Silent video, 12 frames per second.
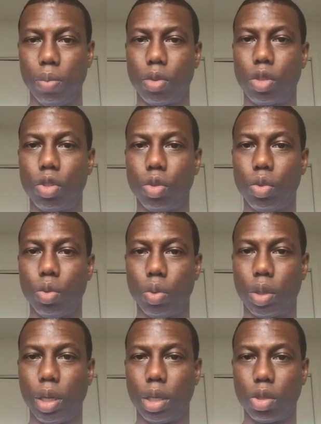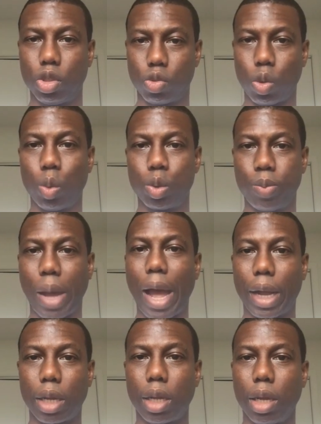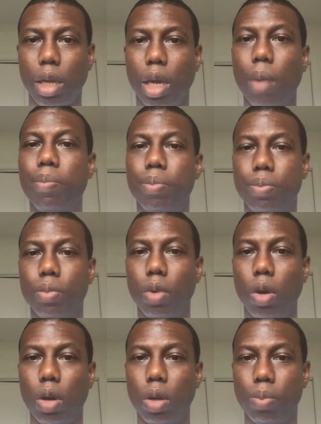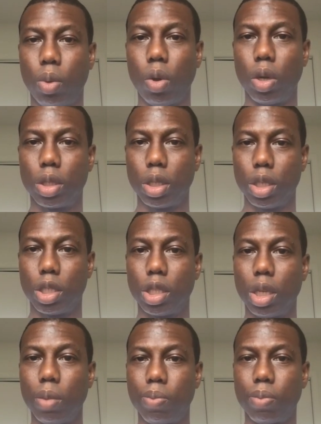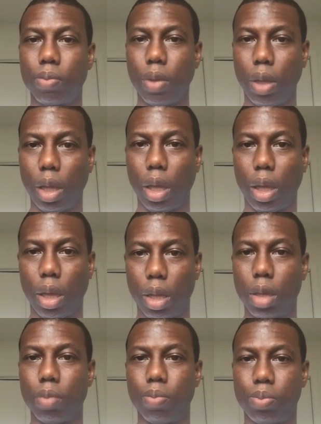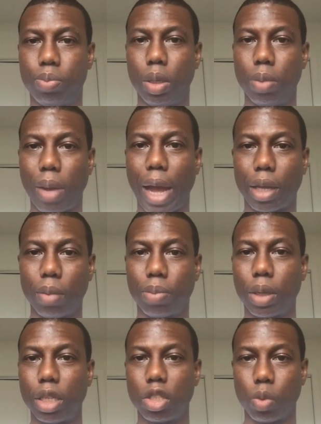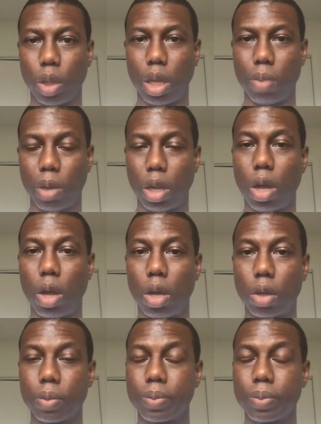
to get those ropes back up on board to the ship and put back in place where they belong.